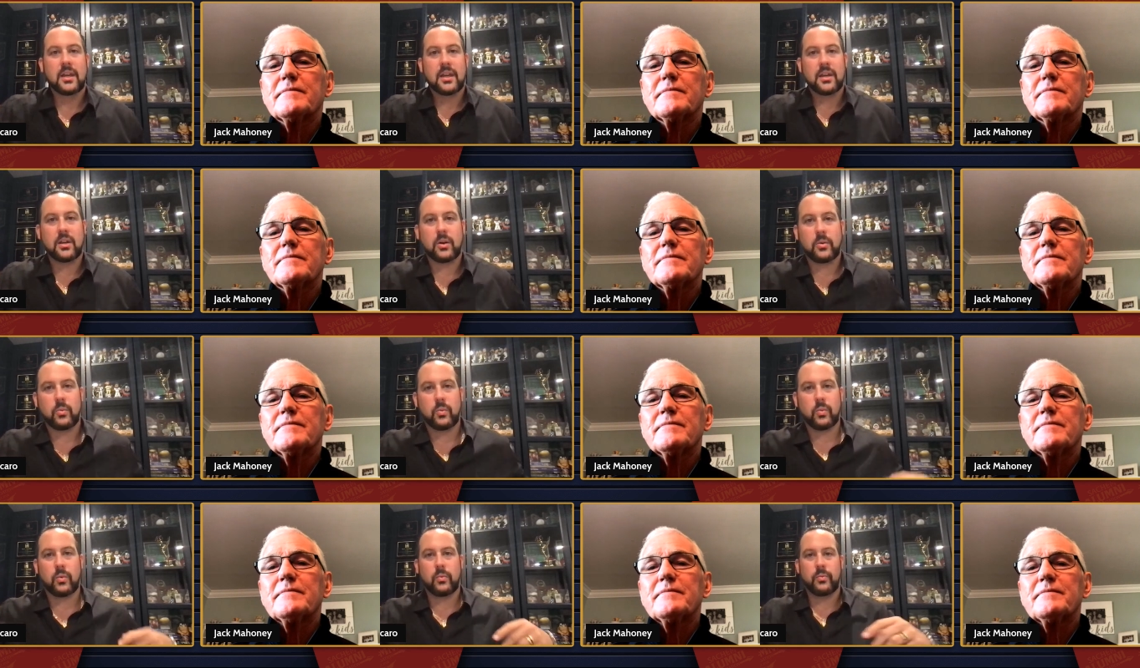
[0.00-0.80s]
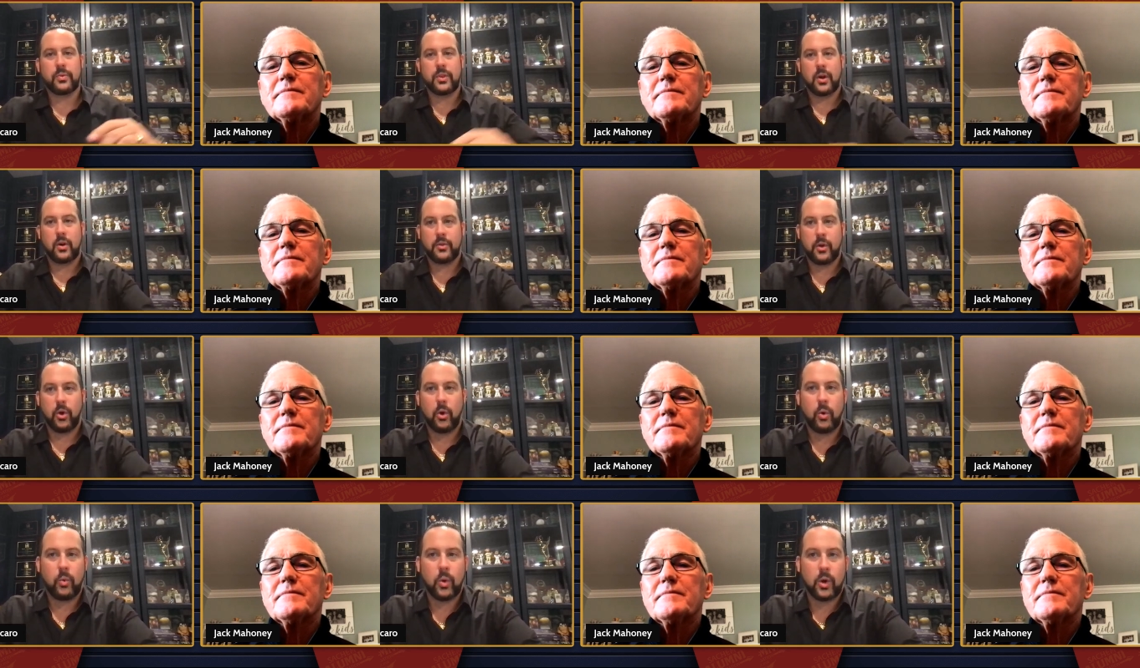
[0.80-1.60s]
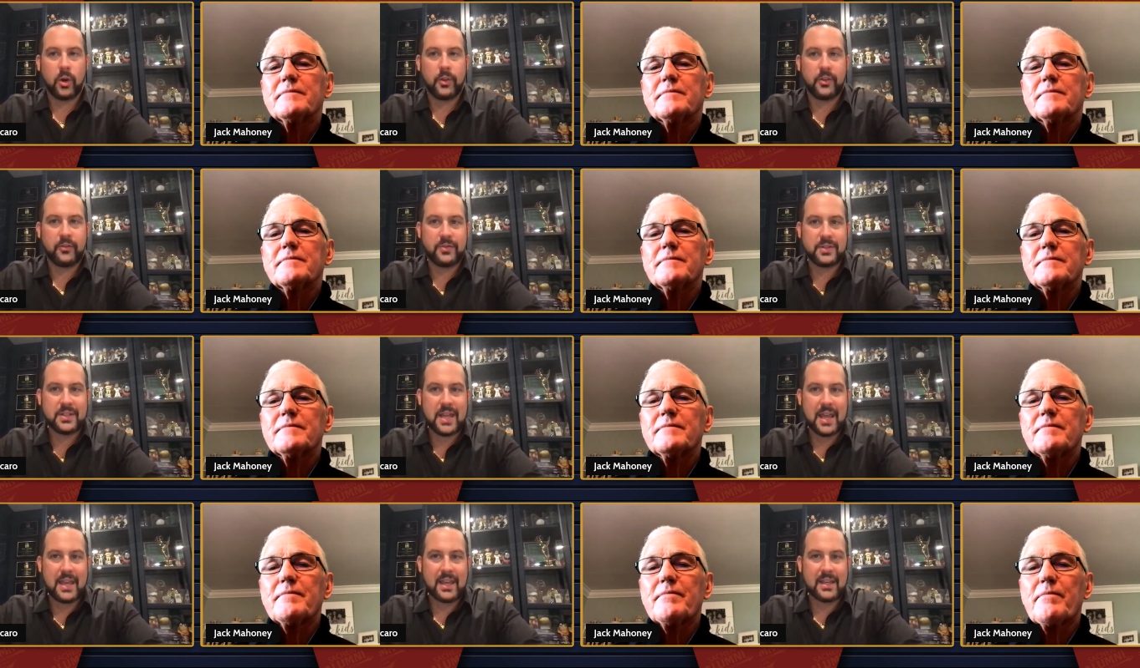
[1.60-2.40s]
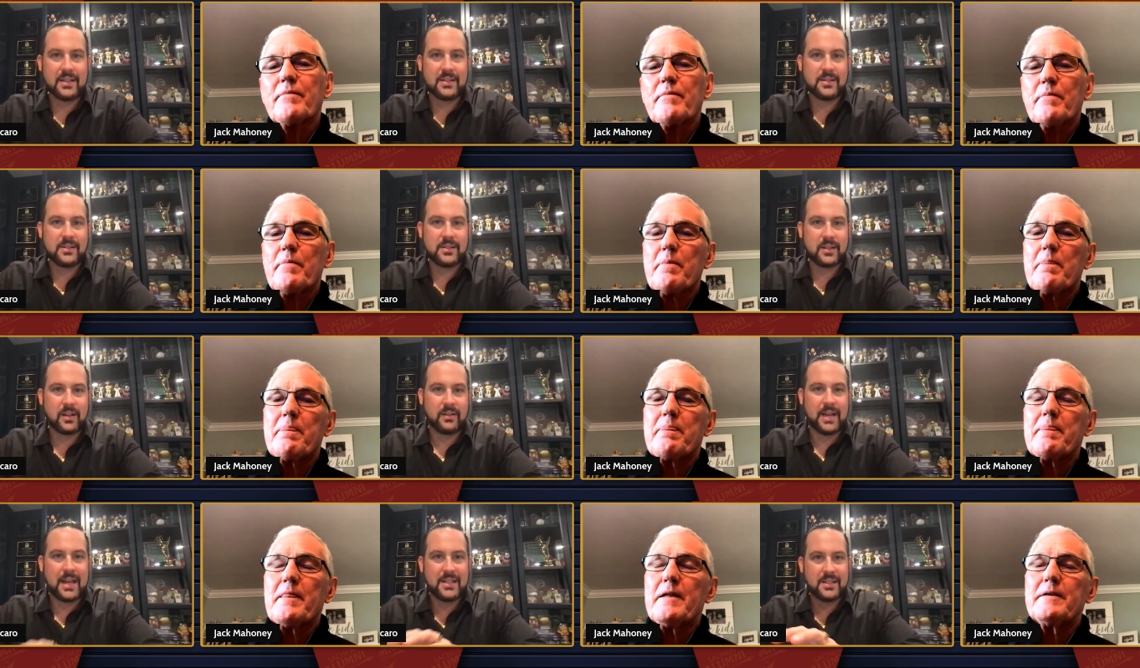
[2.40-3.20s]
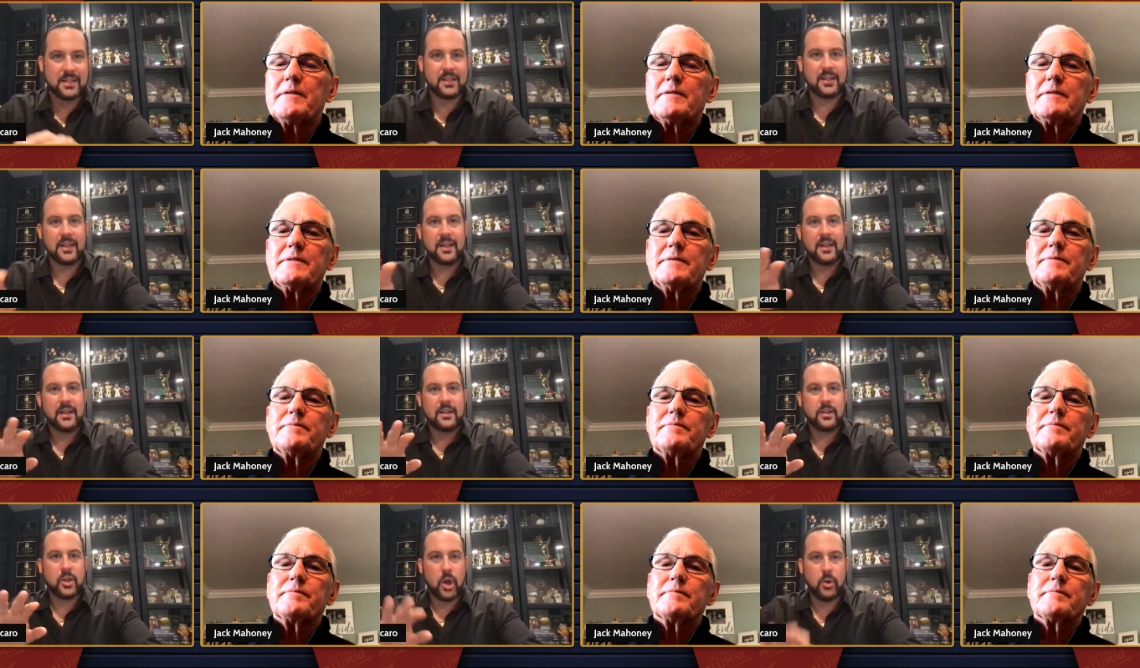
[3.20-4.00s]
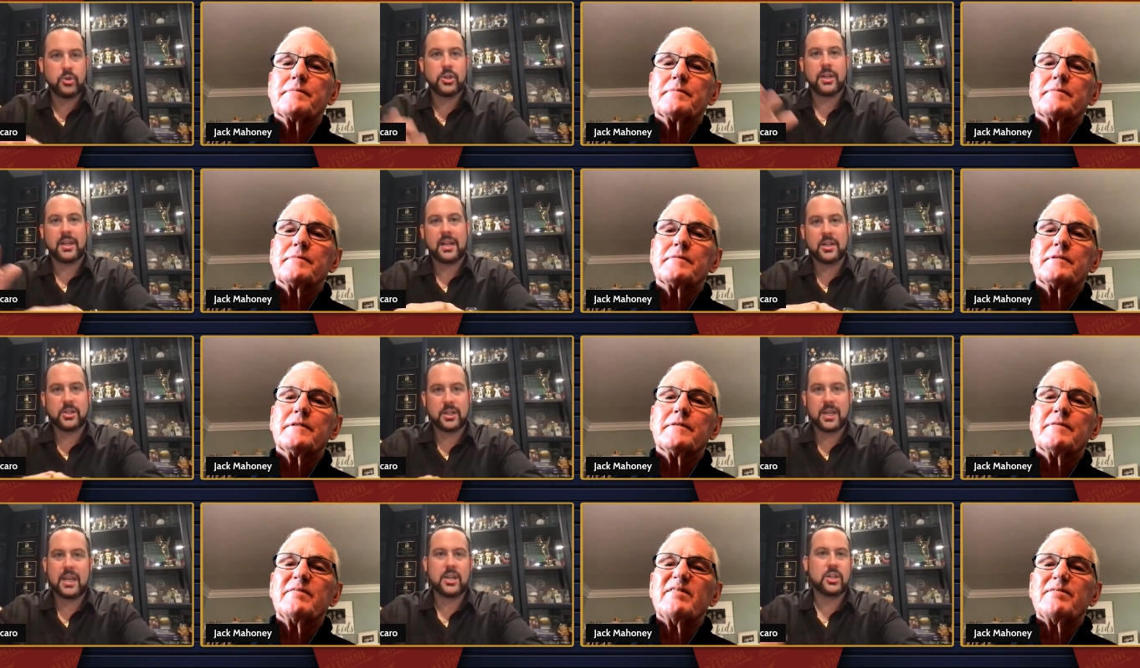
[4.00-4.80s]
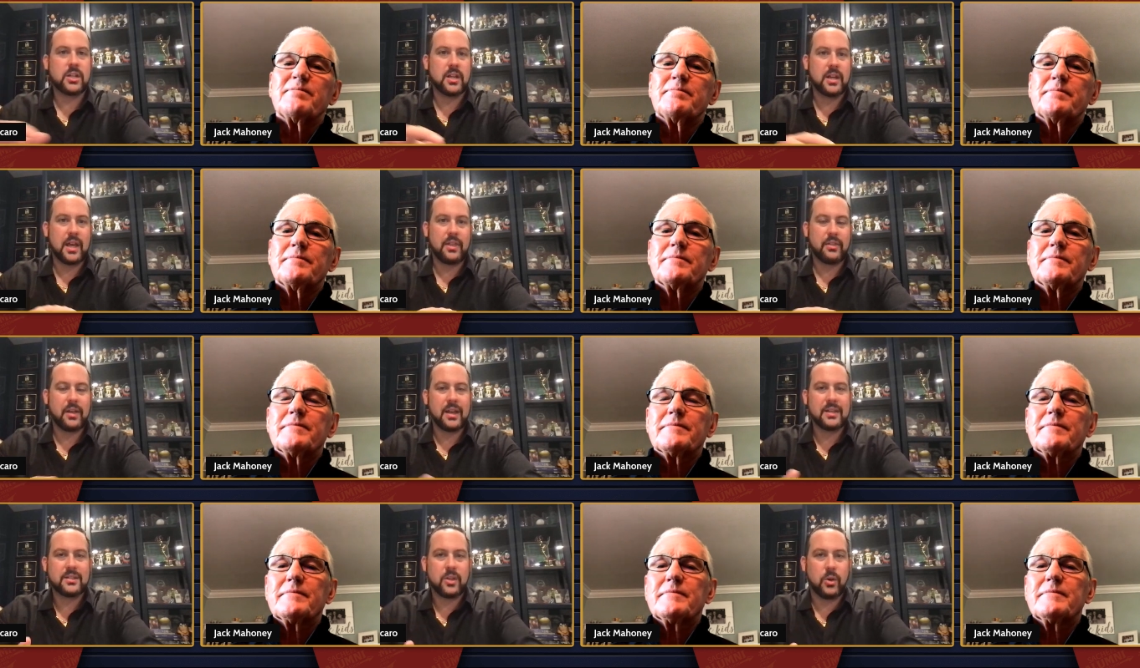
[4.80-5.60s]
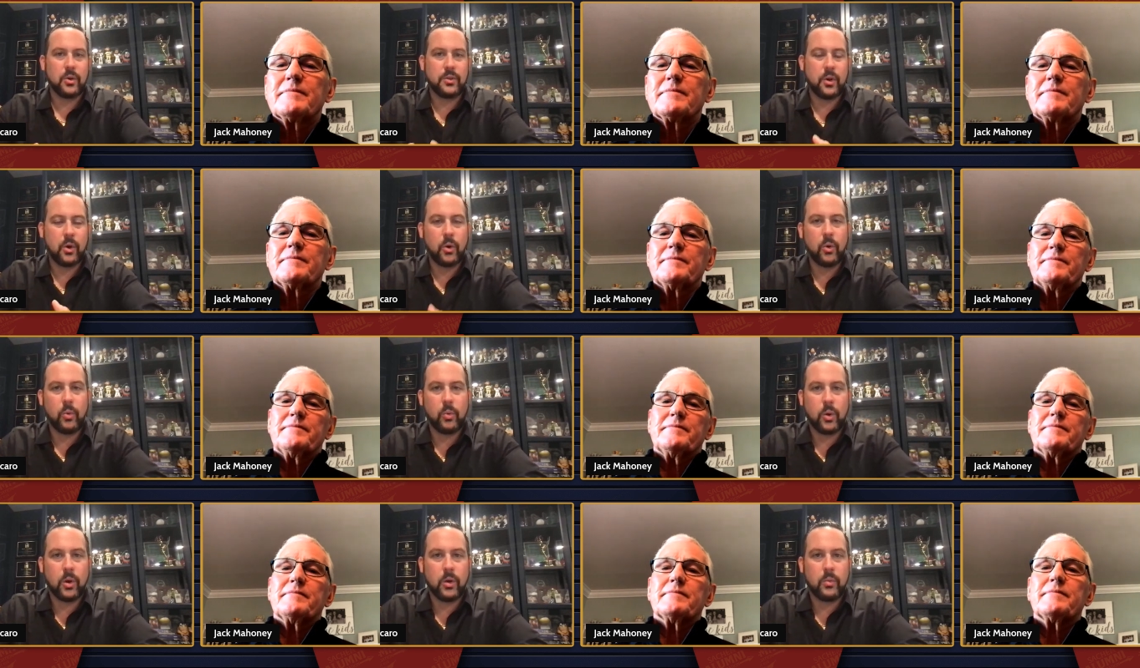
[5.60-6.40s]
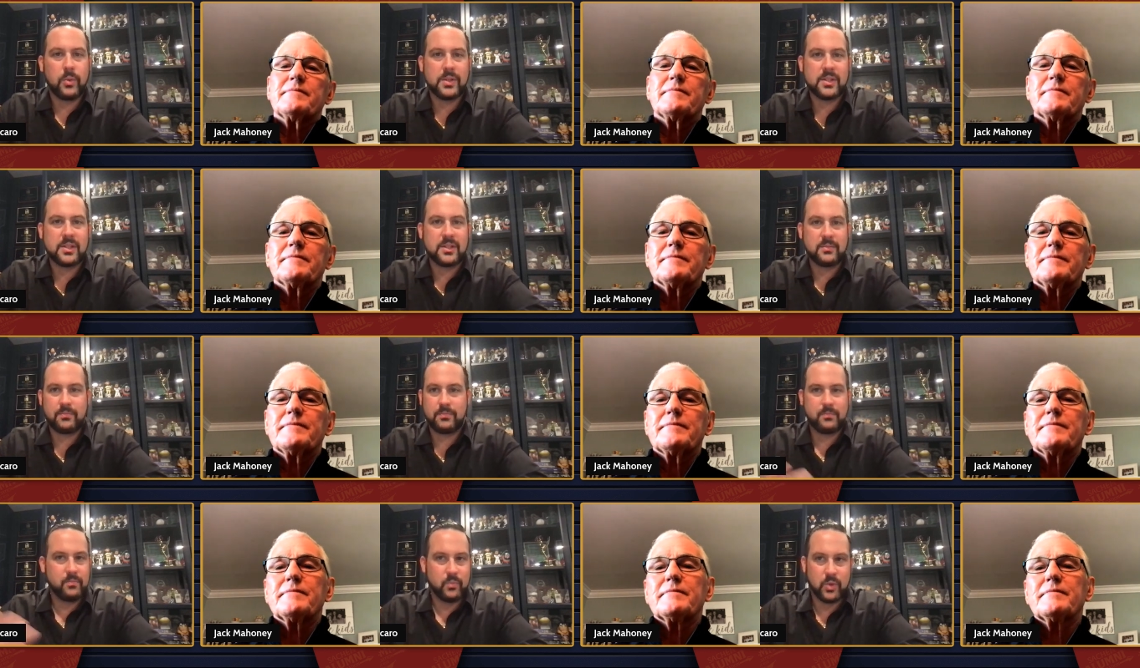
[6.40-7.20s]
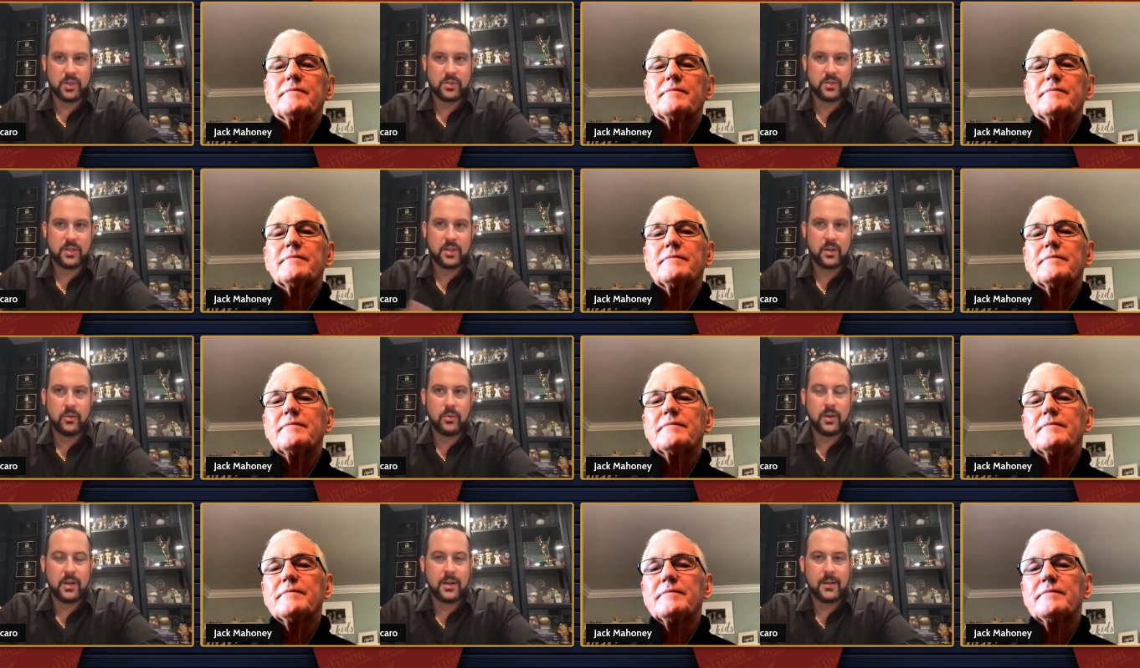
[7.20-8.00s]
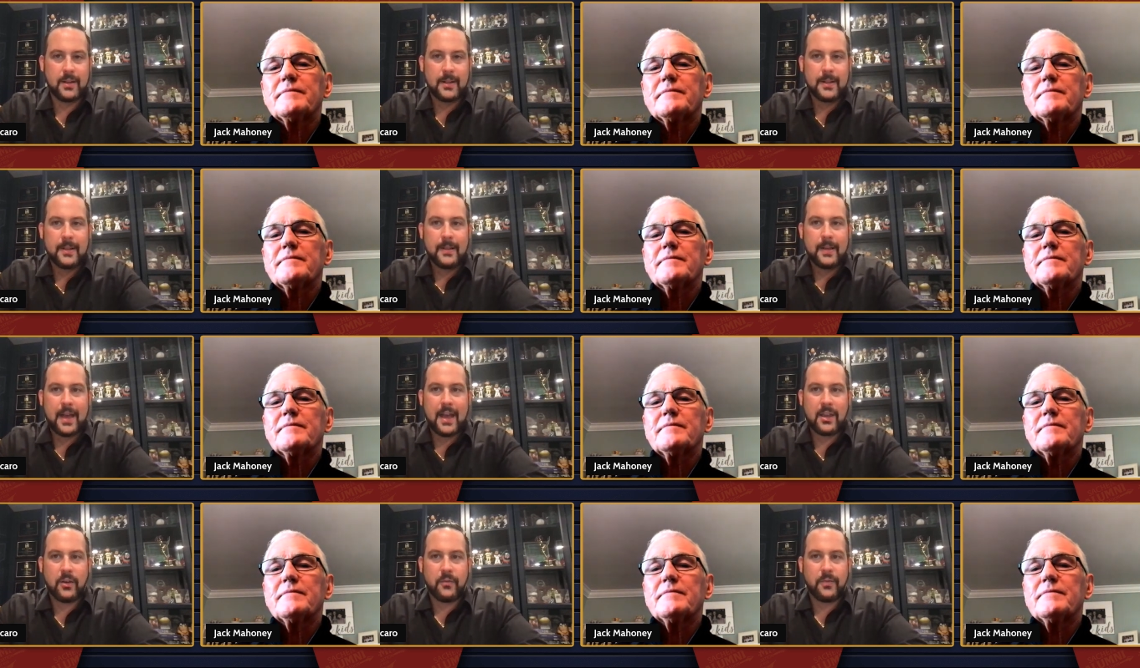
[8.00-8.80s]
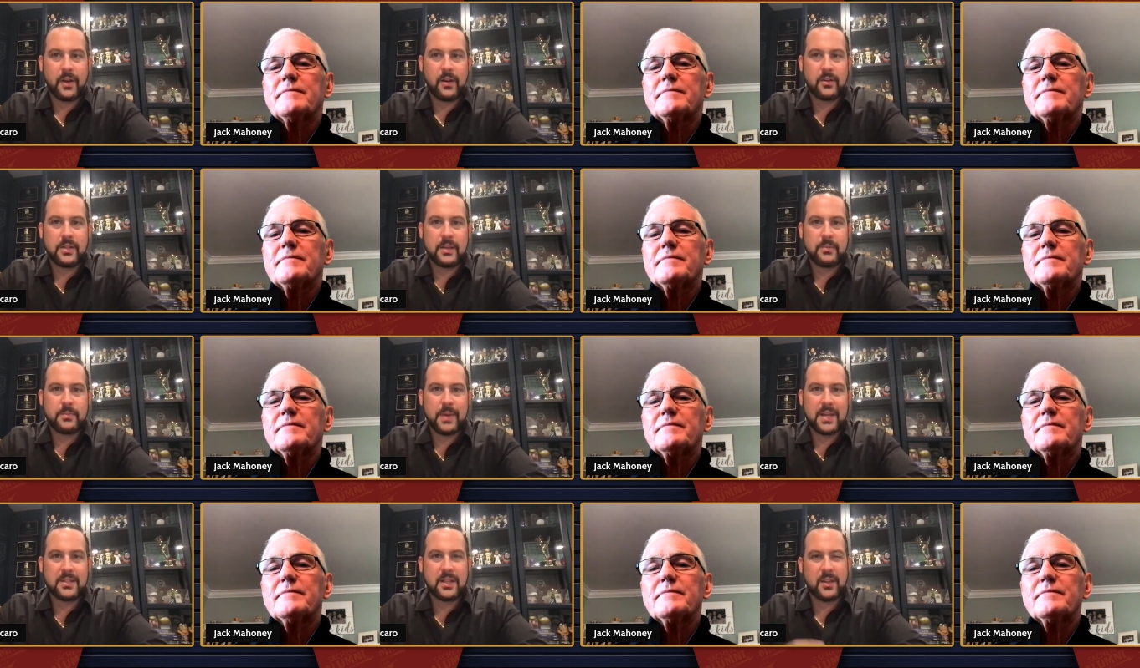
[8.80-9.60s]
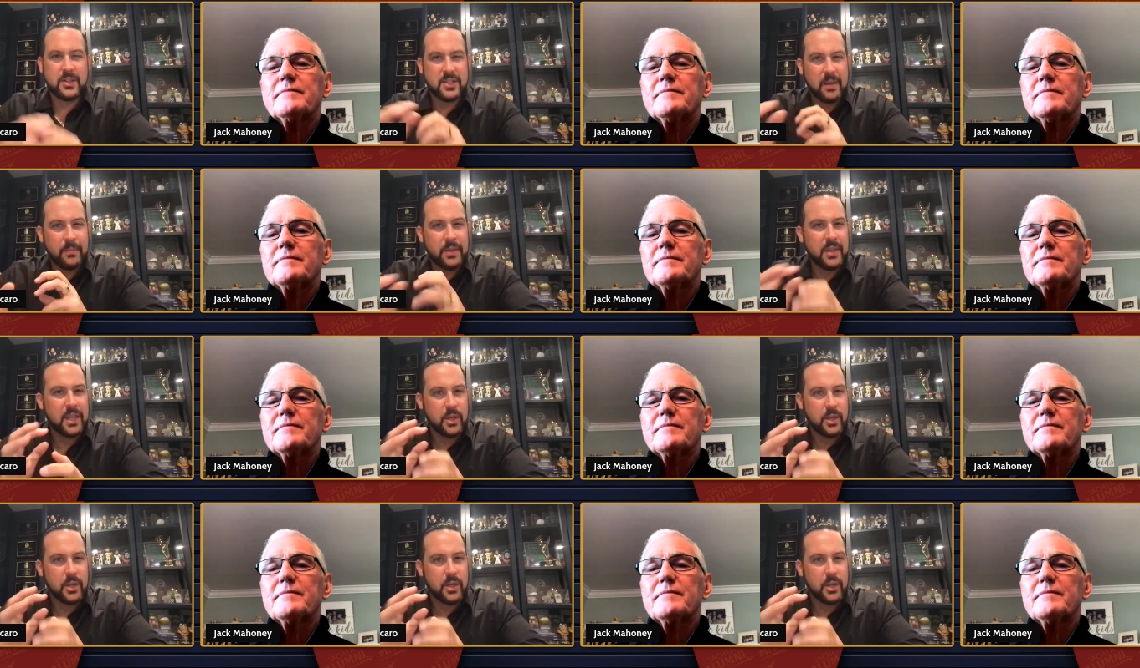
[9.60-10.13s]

Speaker 1: you know the the whole world of staying in scholastic coaching and education and athletics. The the whole world was was you know uh, at your fingertips based on something that